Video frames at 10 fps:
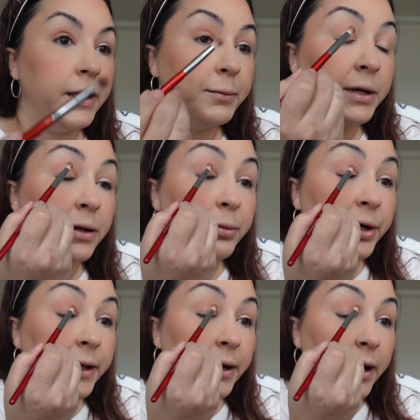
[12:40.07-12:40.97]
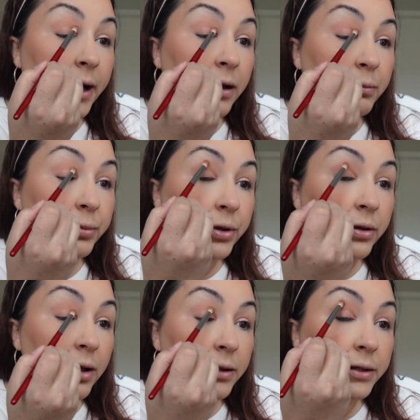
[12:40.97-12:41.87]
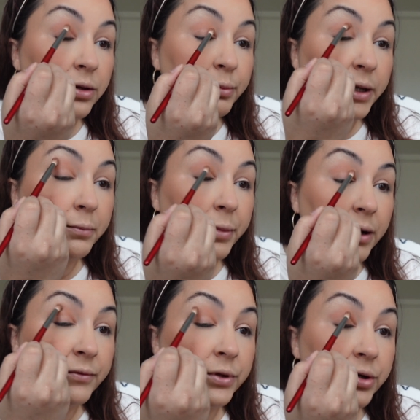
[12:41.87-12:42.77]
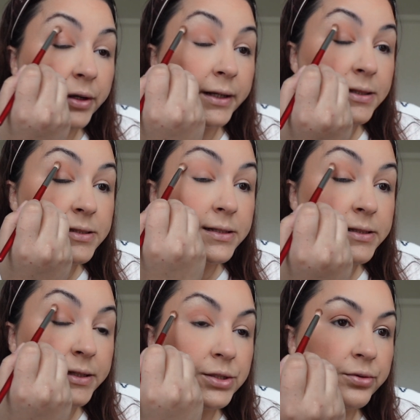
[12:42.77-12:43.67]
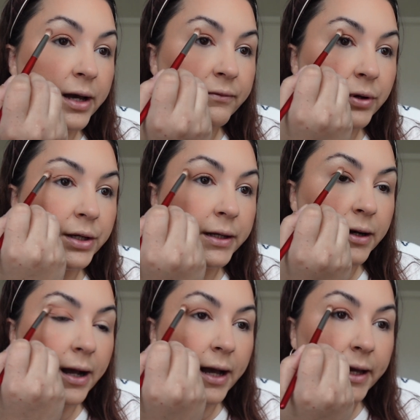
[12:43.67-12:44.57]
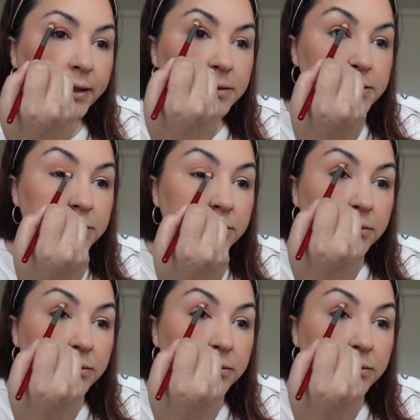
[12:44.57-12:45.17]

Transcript: I'm gonna bring it up a little bit above the crease because I do have hooded eyes.